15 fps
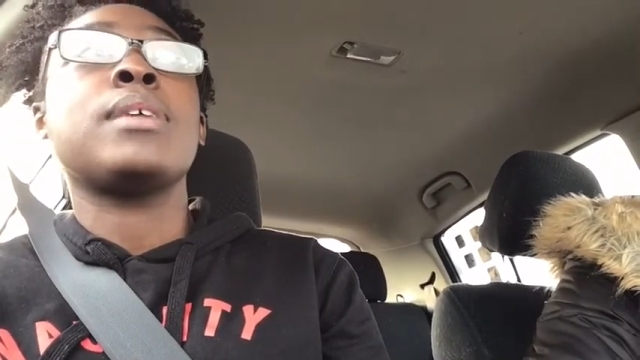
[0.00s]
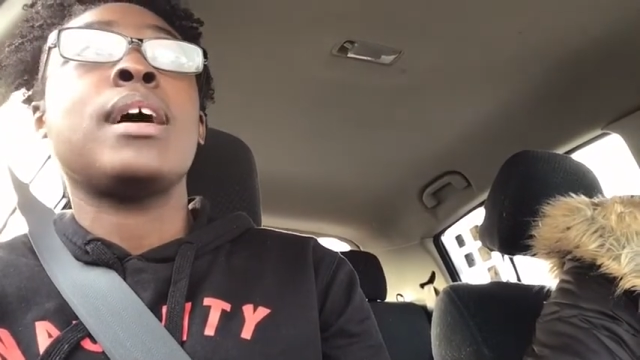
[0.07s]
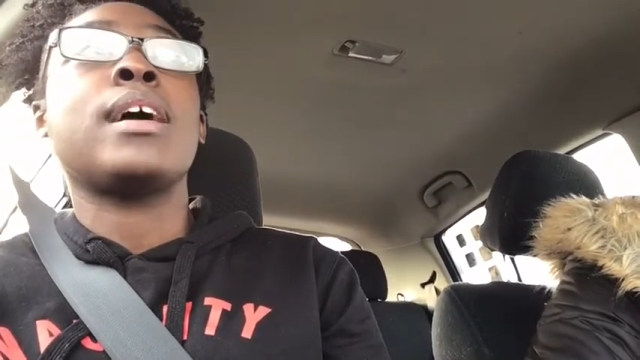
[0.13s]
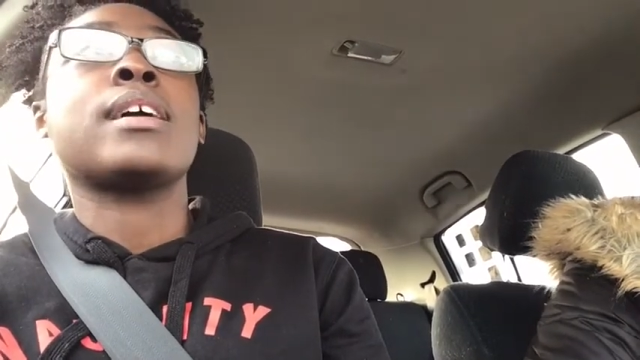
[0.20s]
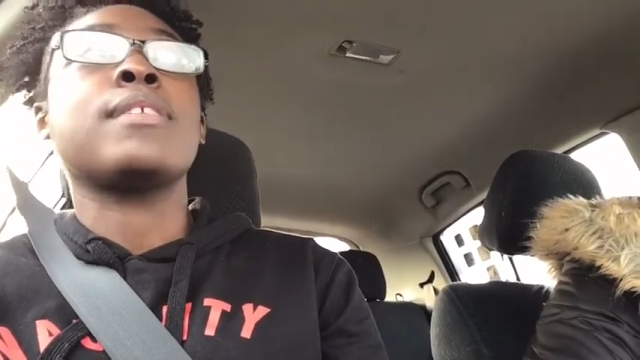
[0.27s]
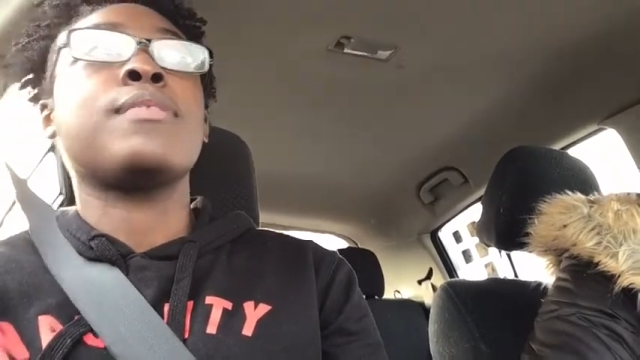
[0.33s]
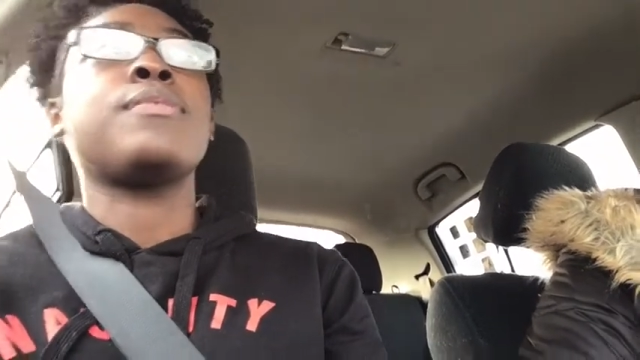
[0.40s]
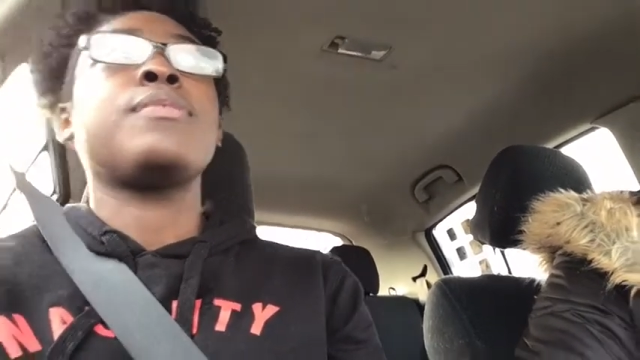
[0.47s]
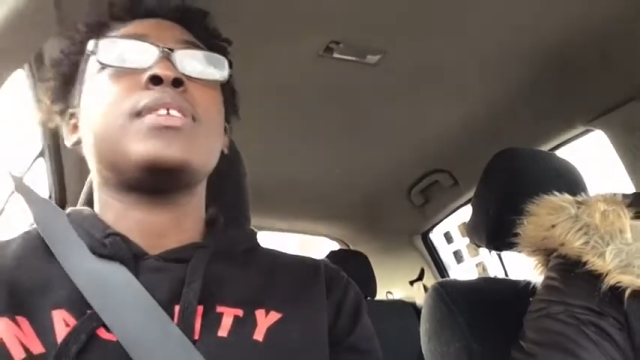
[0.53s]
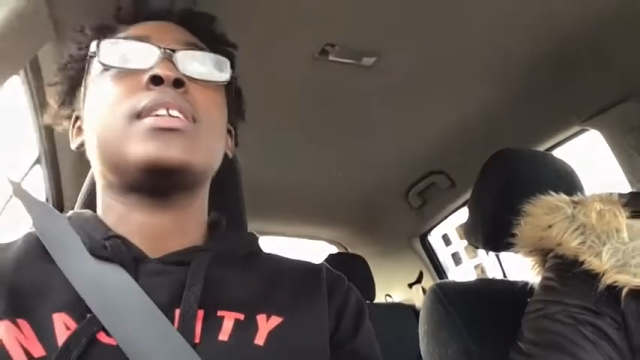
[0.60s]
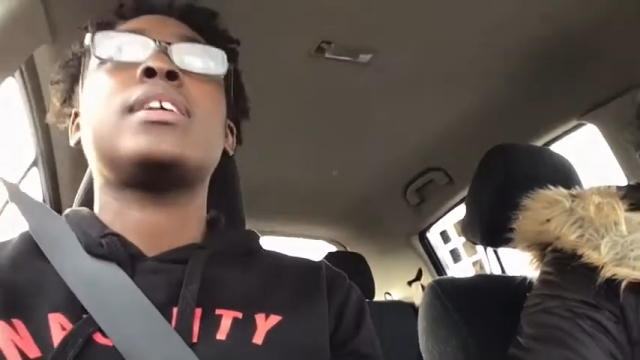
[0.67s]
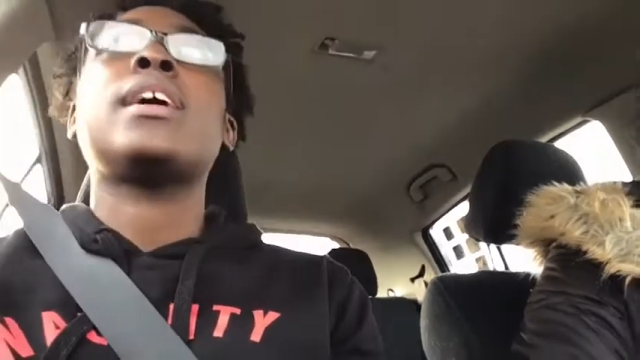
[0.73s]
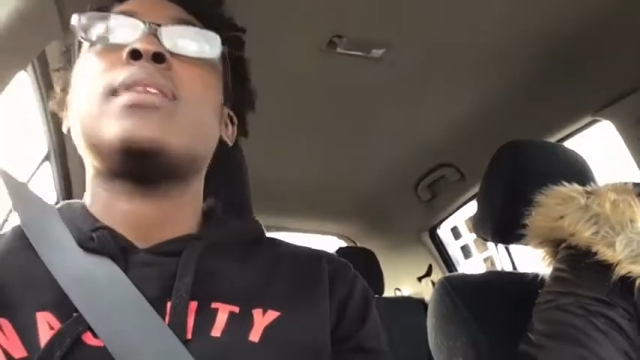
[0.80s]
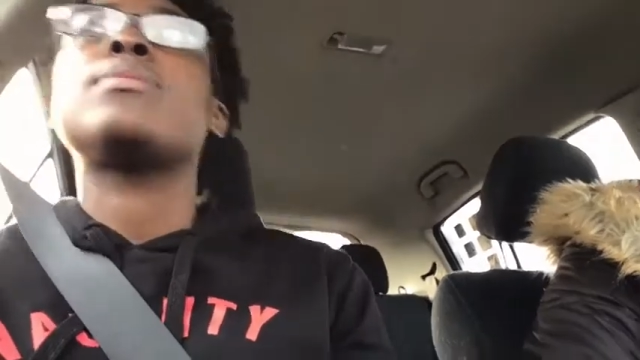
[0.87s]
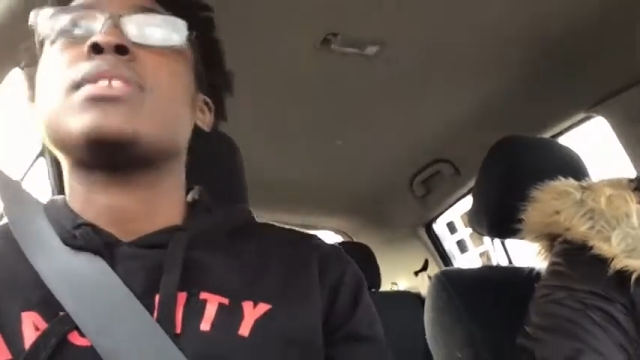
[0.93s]
I could feel
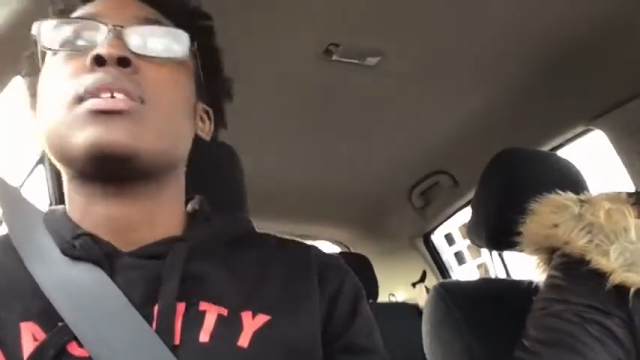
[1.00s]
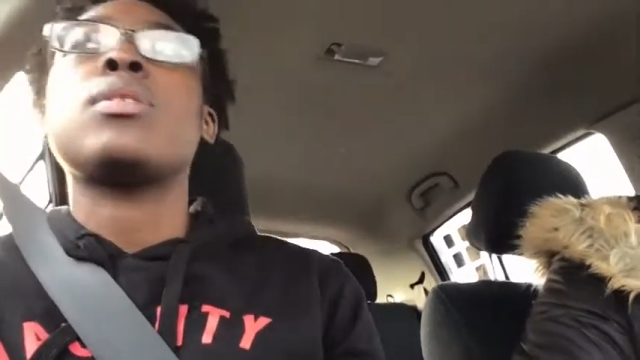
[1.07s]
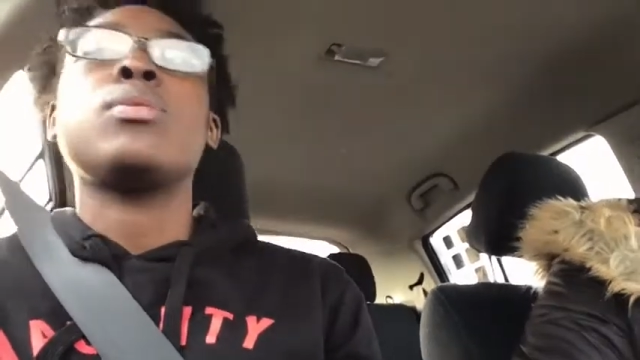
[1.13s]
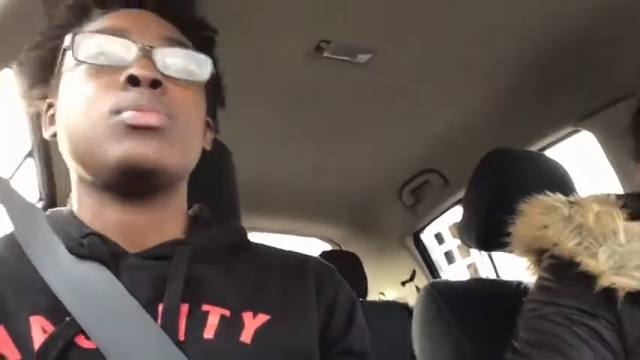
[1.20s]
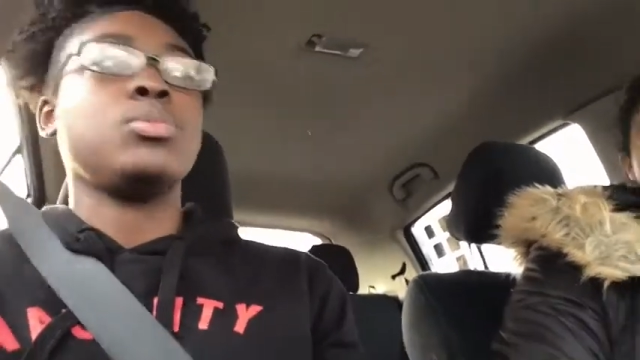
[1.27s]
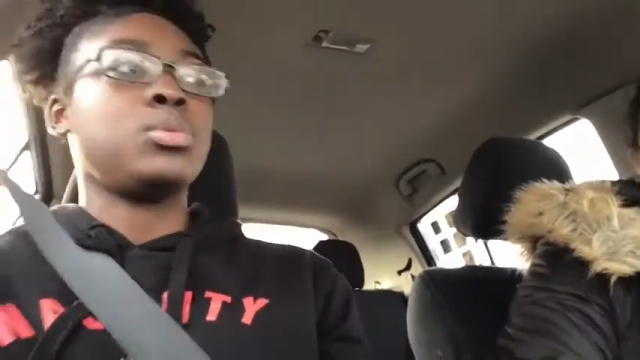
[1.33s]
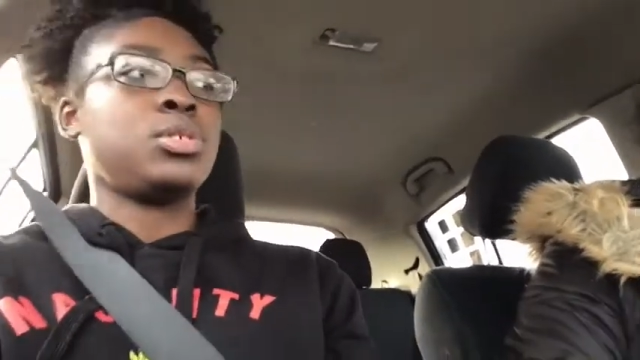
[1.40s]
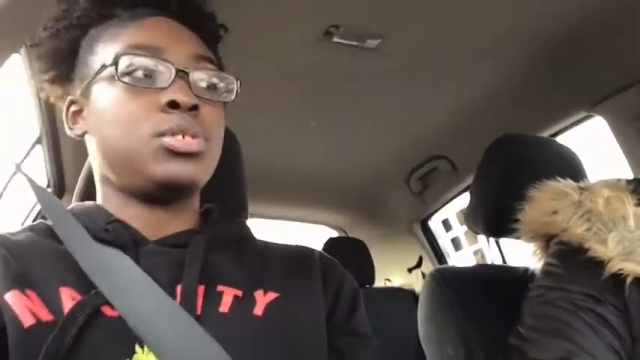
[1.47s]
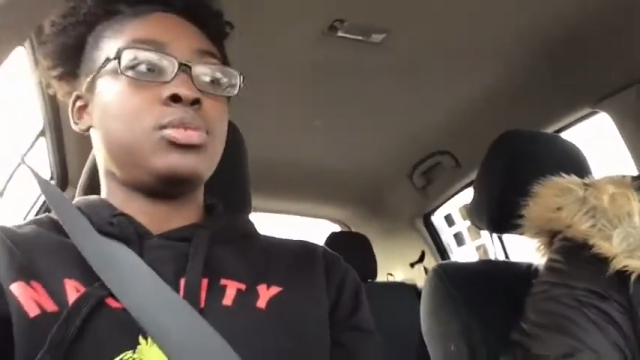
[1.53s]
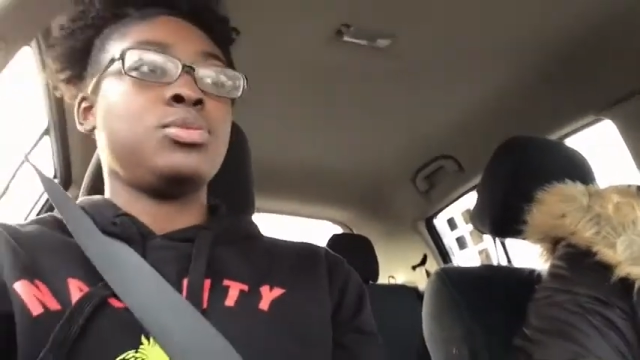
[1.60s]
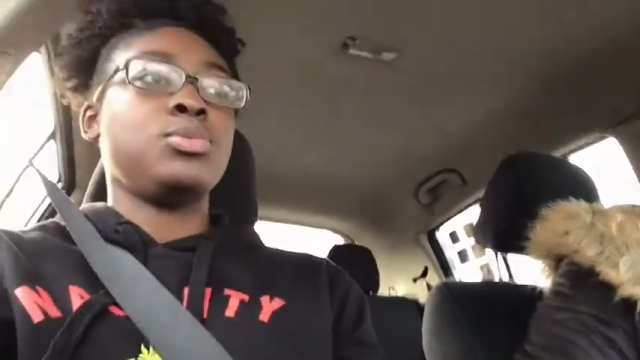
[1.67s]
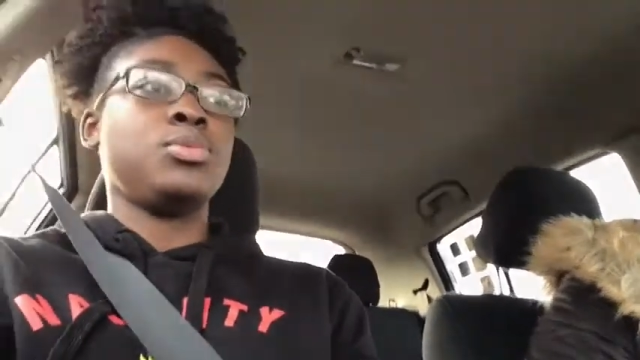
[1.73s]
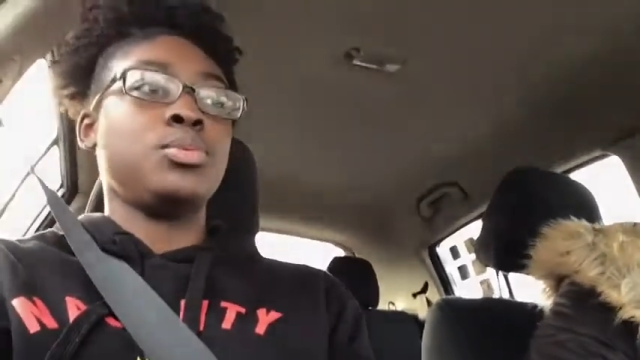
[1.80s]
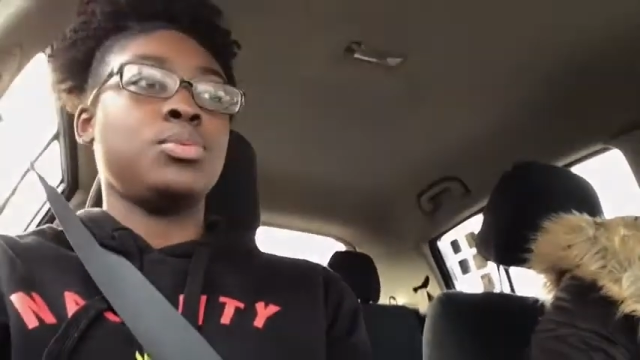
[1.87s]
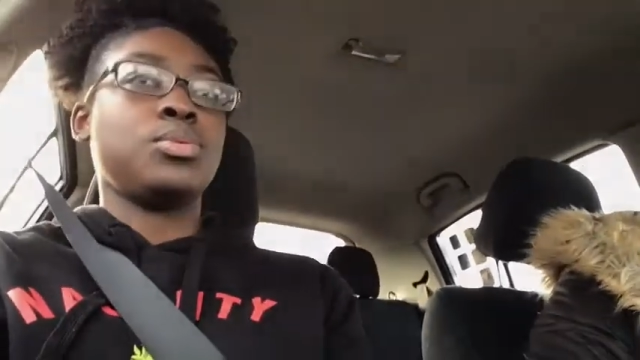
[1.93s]
it. I was like, oh,
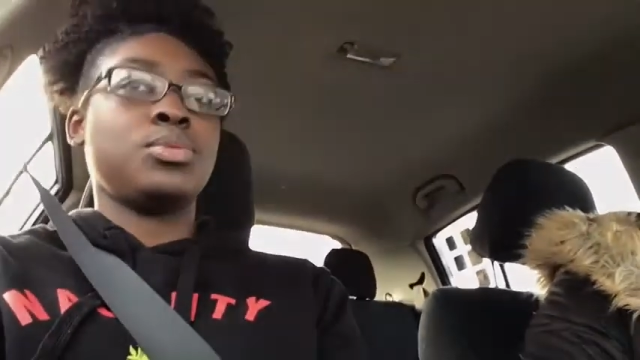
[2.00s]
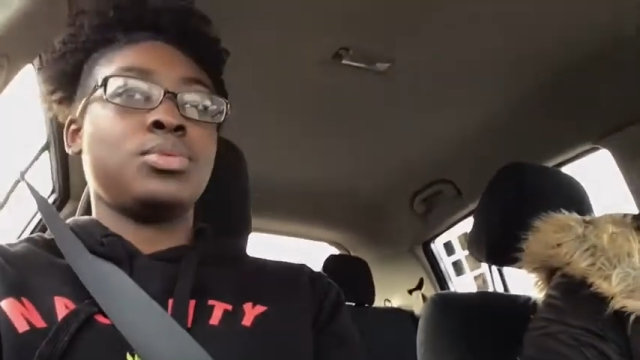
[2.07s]
shoot.